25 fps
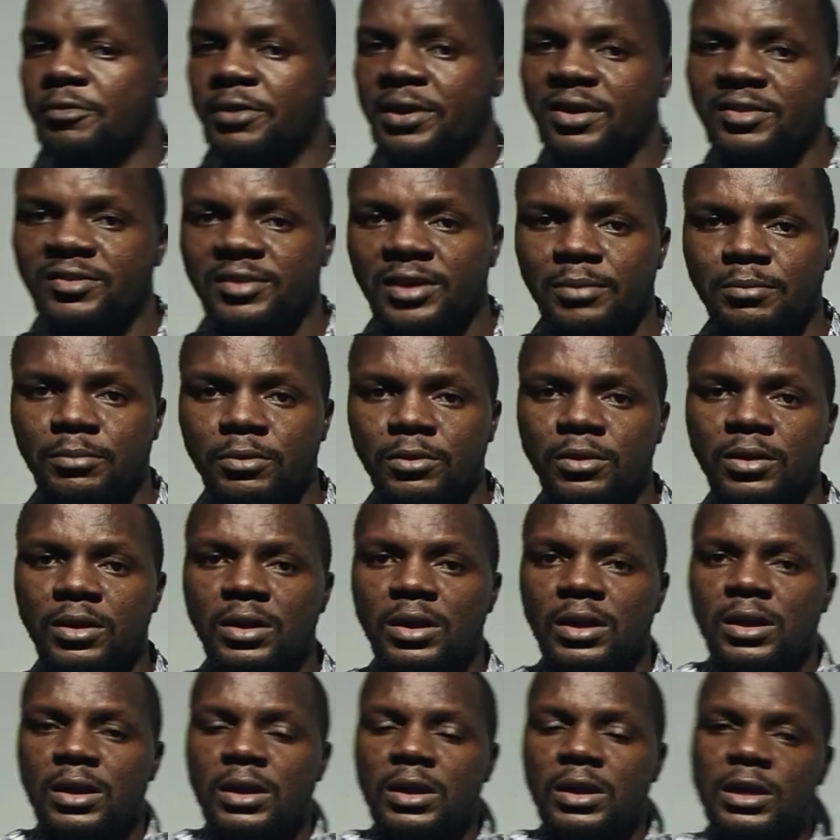For example,
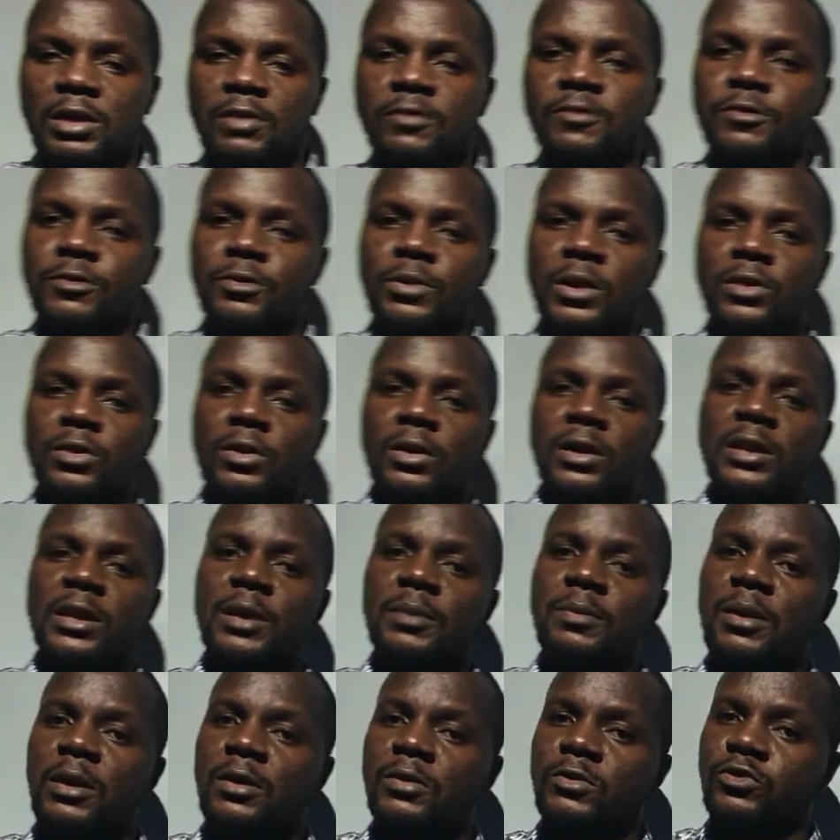if you are
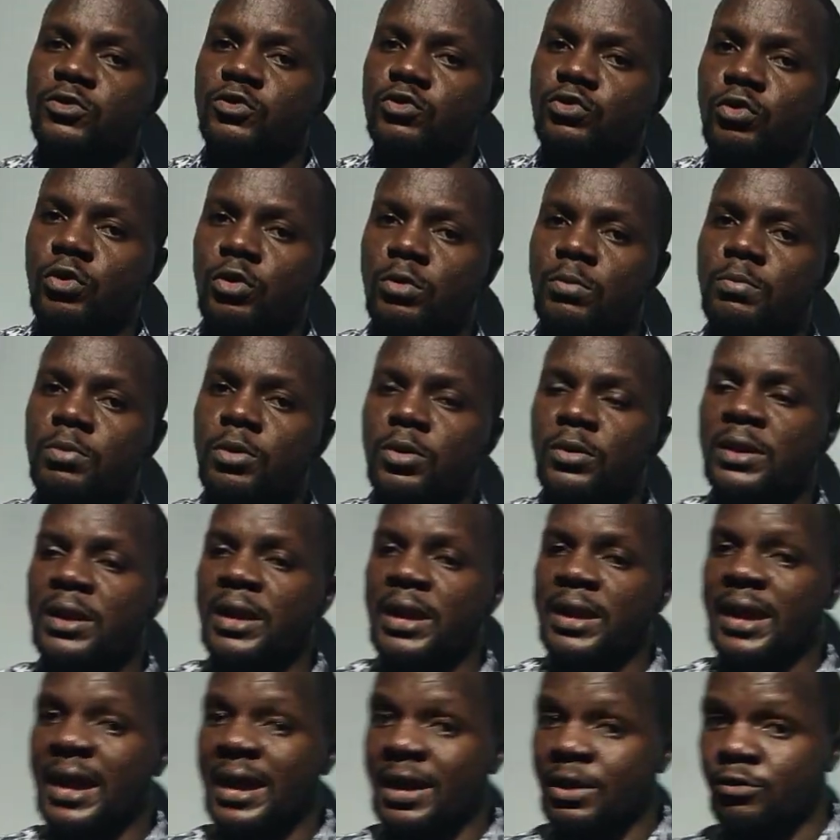talking about strong bond
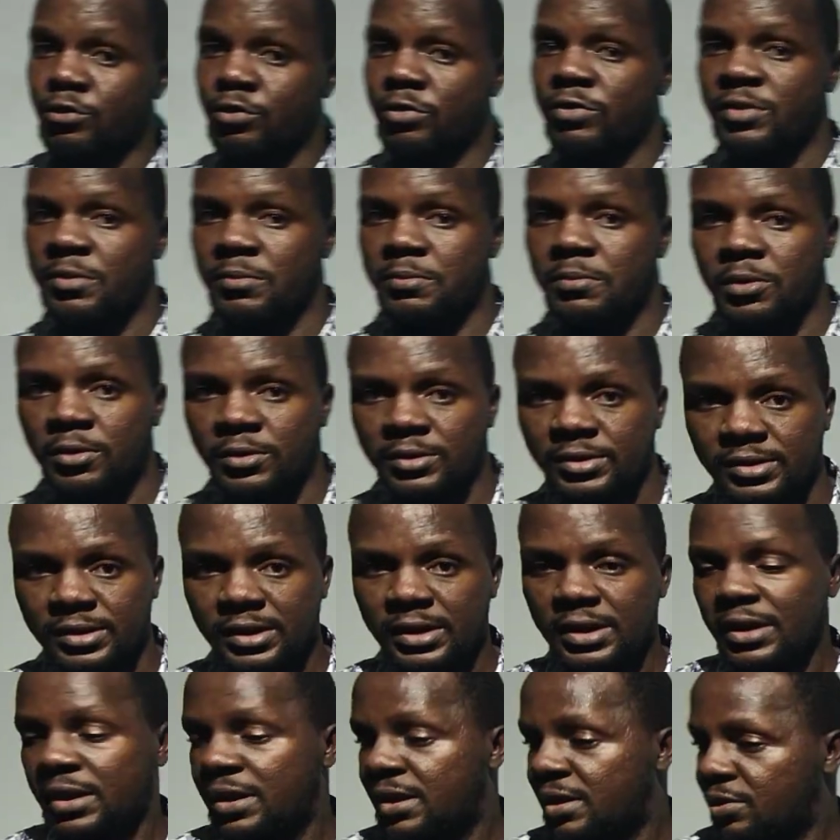like hydrogen
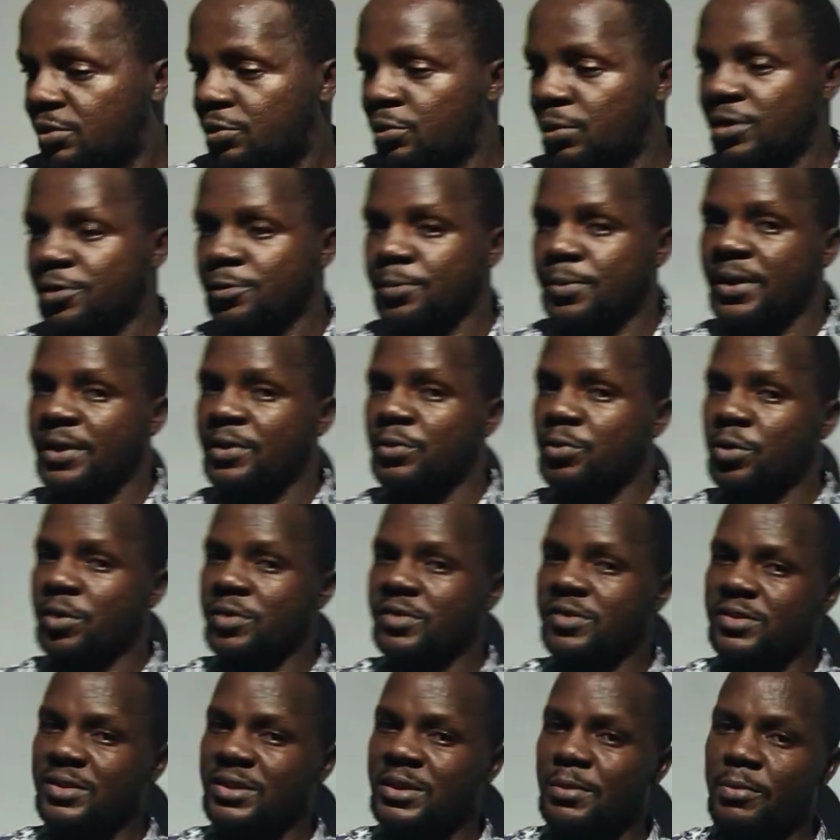bond, you expect
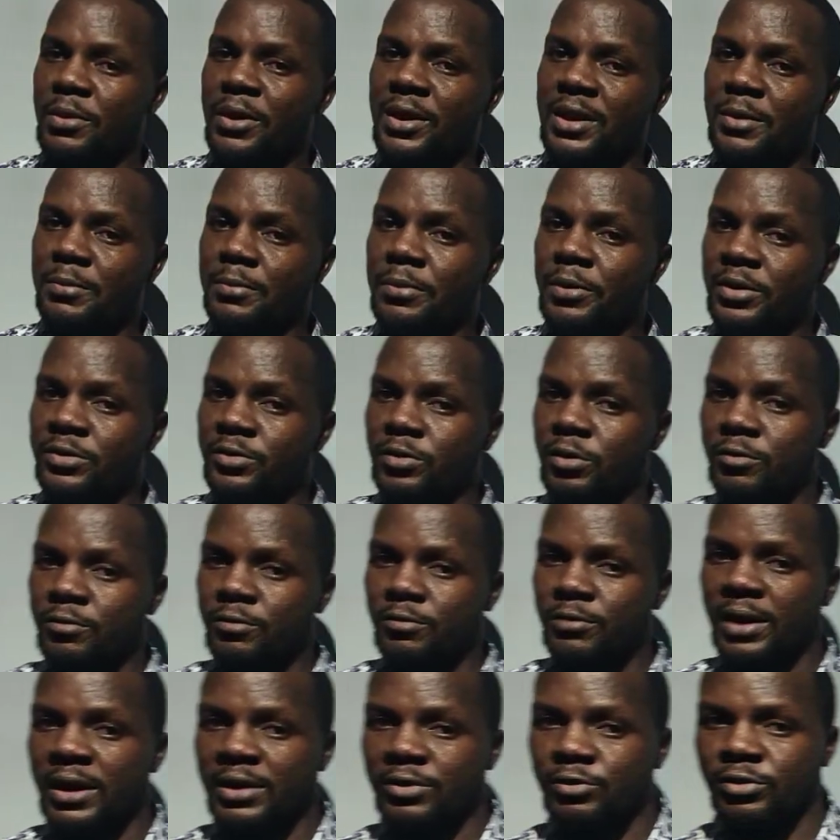the boiling point
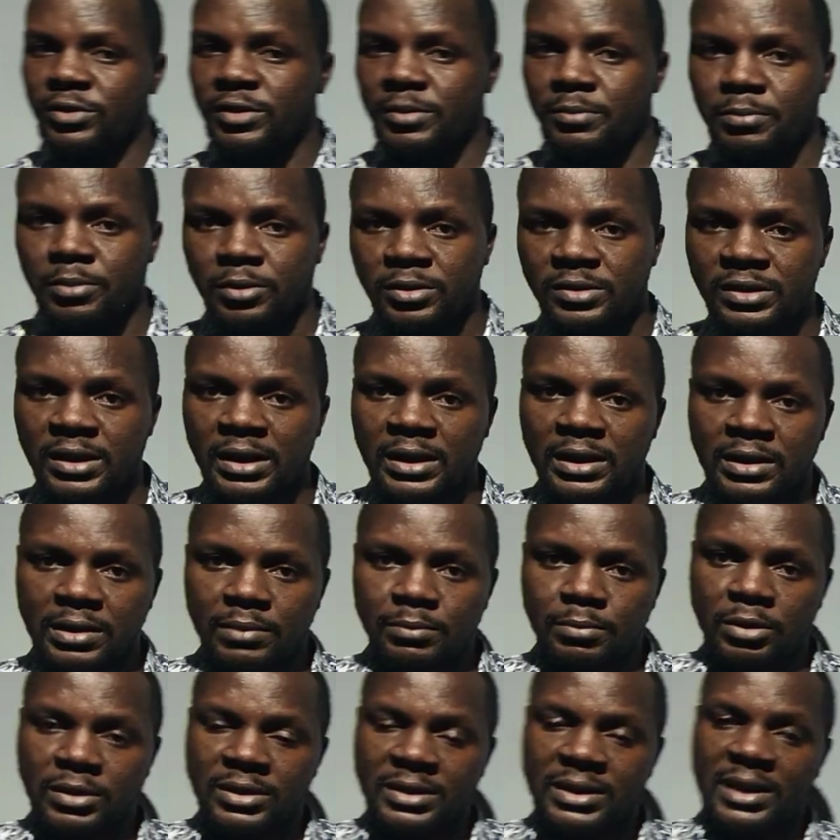of hydrogen
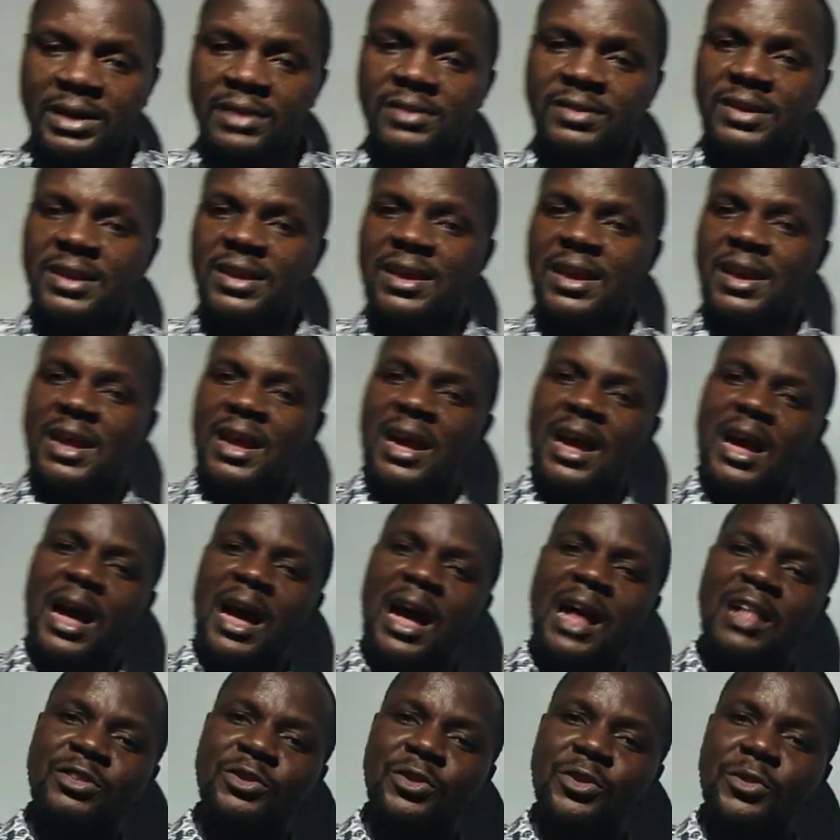bonded
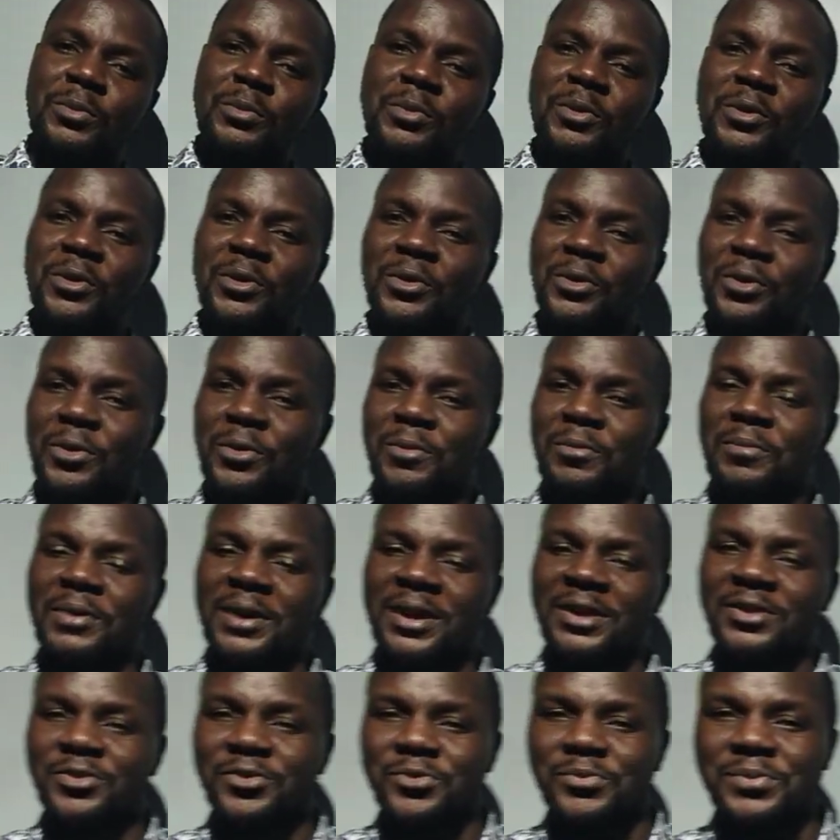atom or
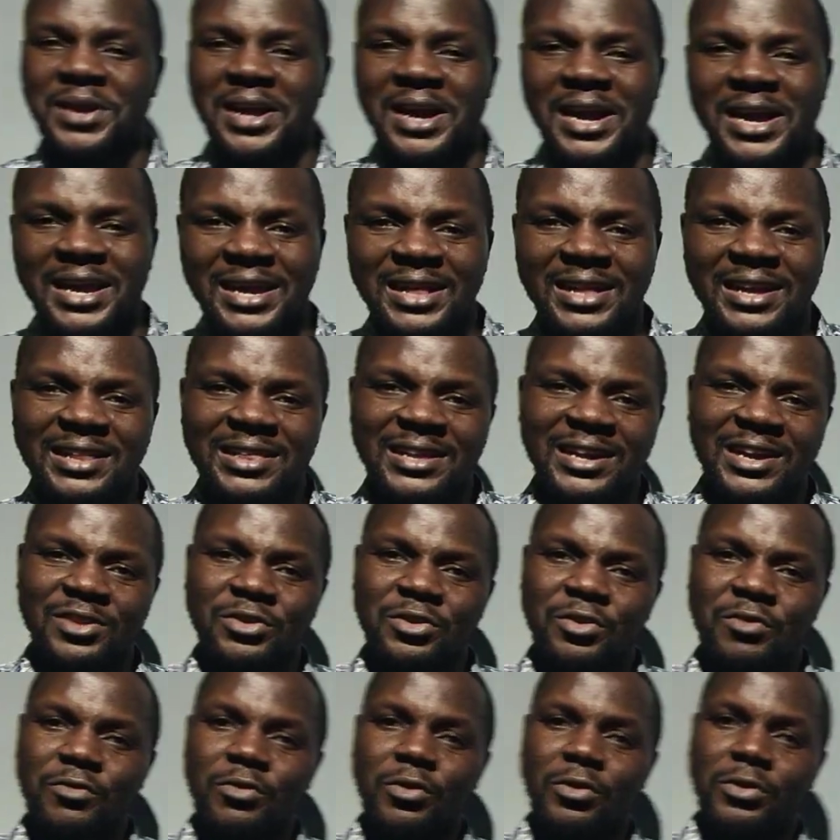compound to be higher than
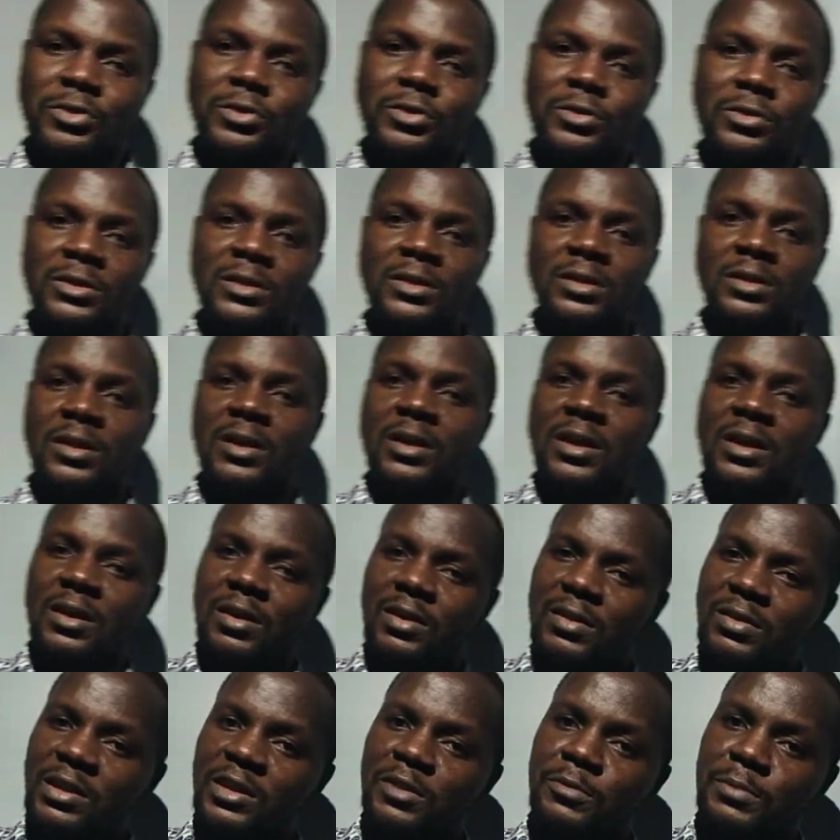that of London
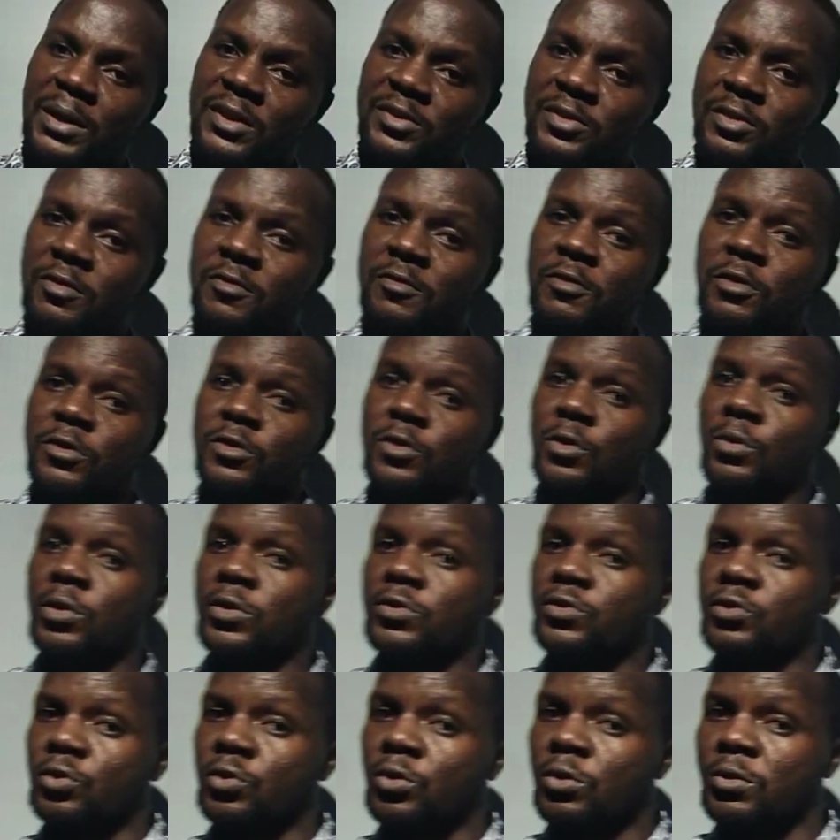dispersion force, or
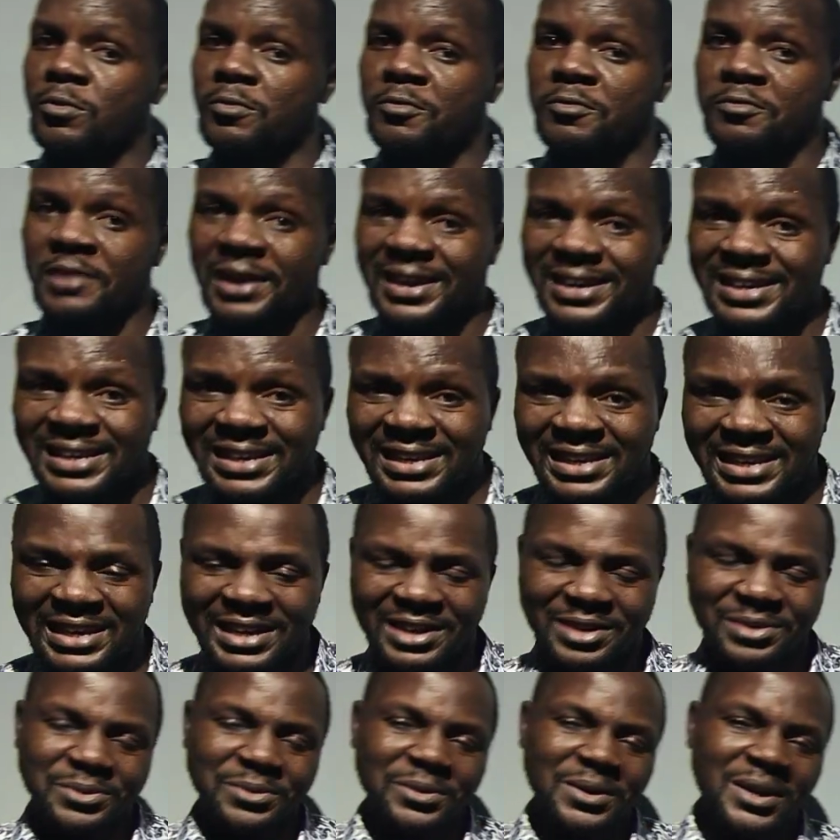what you call Van
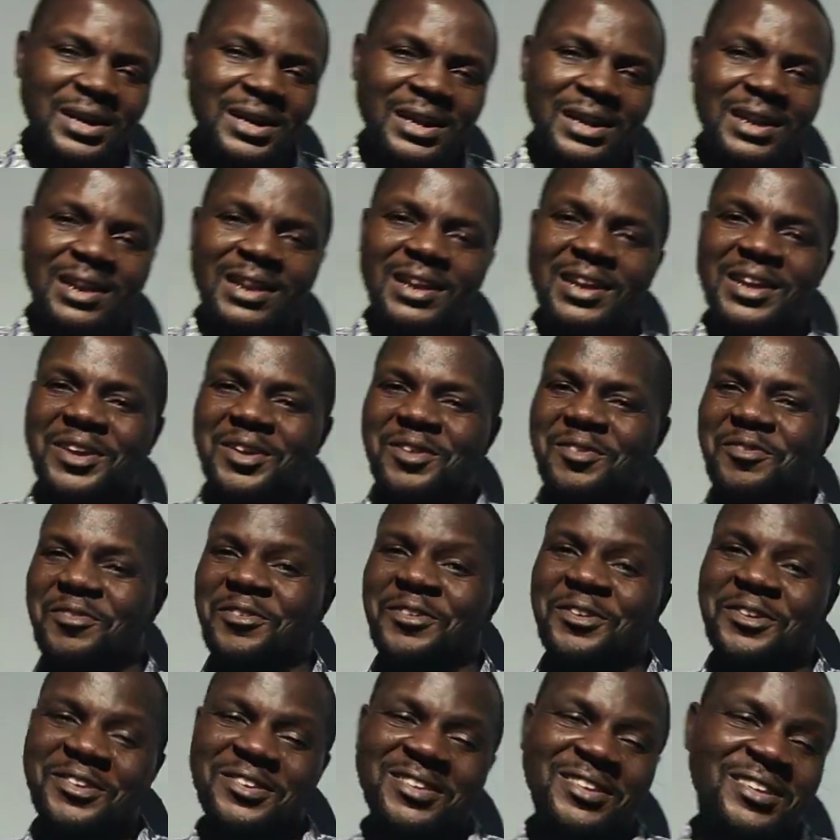der Waals
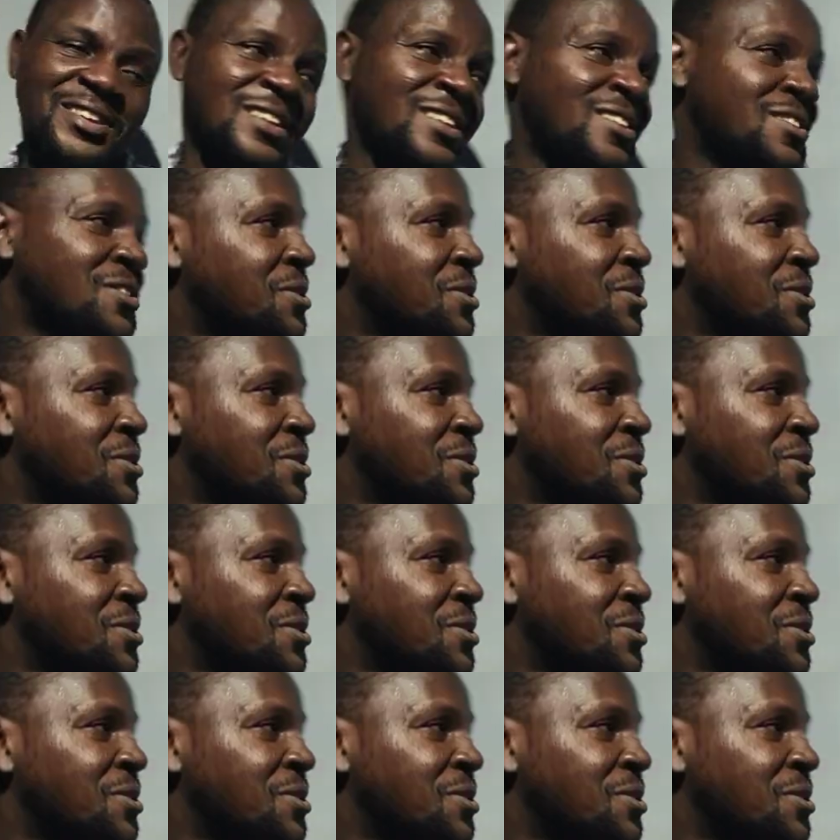force.